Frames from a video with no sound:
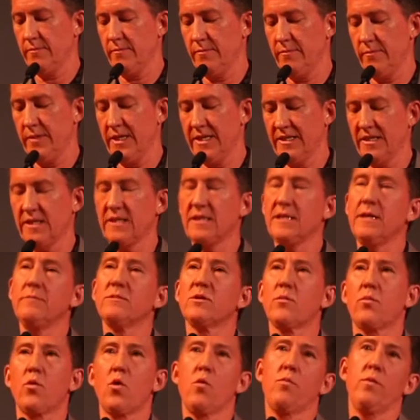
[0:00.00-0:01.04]
Because it seems
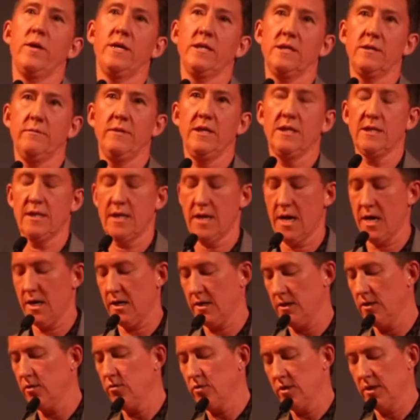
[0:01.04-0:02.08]
appropriate to me tonight,
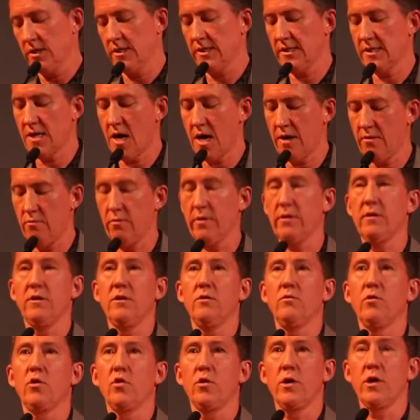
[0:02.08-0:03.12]
and you can decide whether you
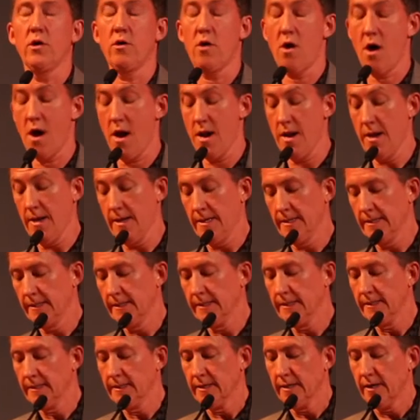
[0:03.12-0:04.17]
agree or not.
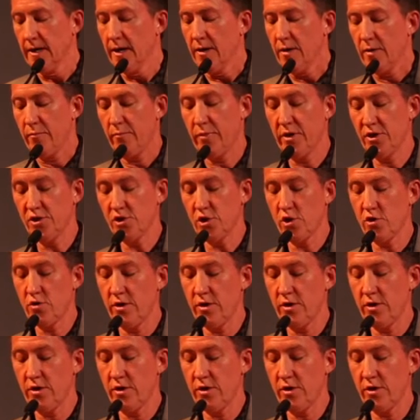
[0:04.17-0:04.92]
Pincher